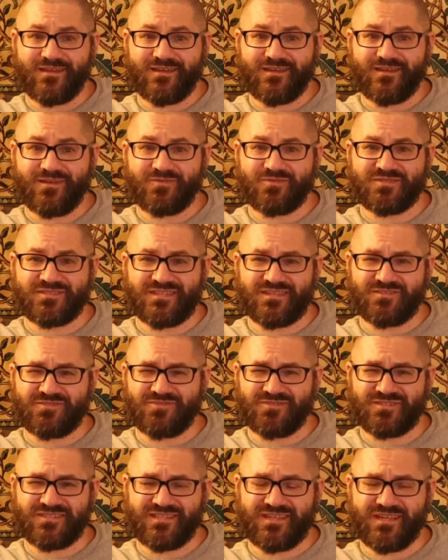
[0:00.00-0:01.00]
It was
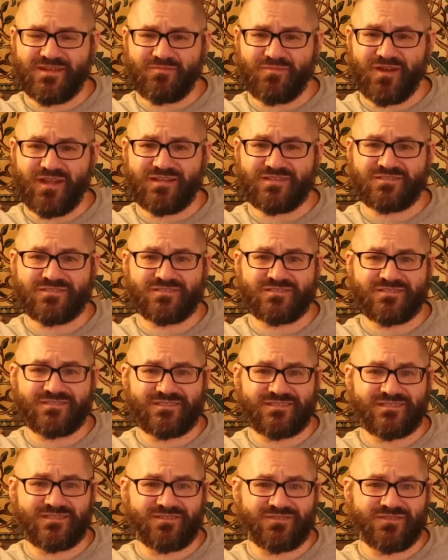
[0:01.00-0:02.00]
interesting, but I
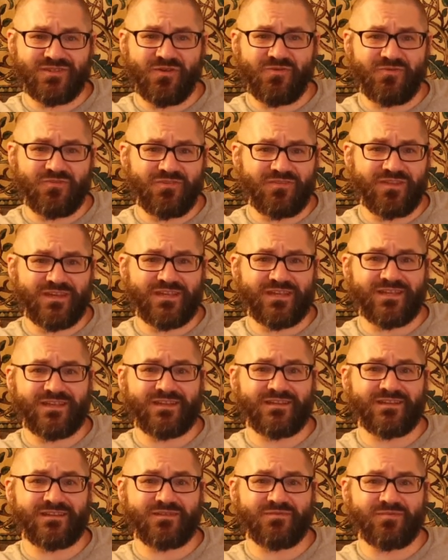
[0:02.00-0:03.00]
still don't think it
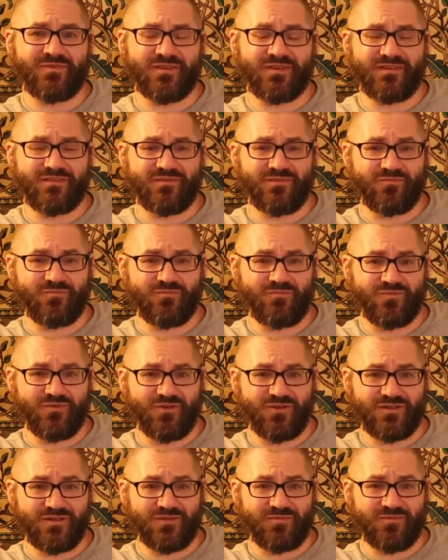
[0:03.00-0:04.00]
needed to be in the
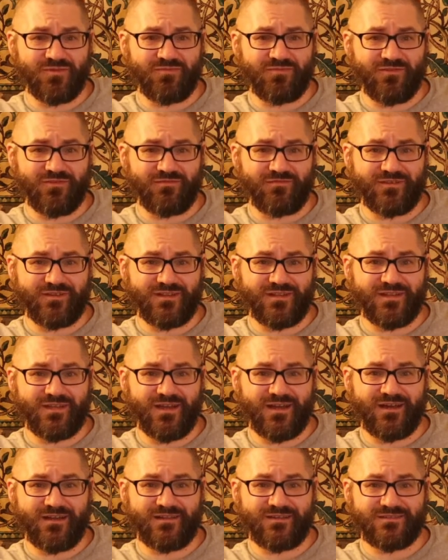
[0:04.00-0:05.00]
book, to be perfectly
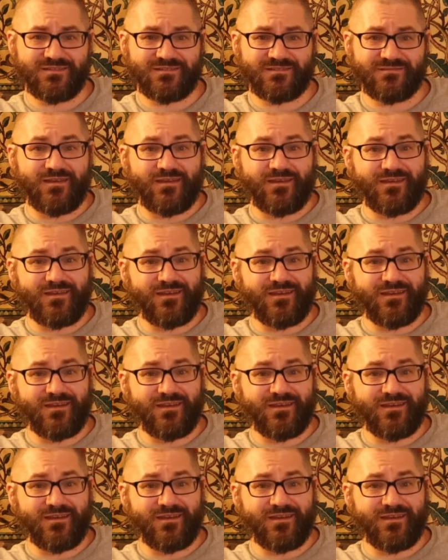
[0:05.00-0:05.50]
honest.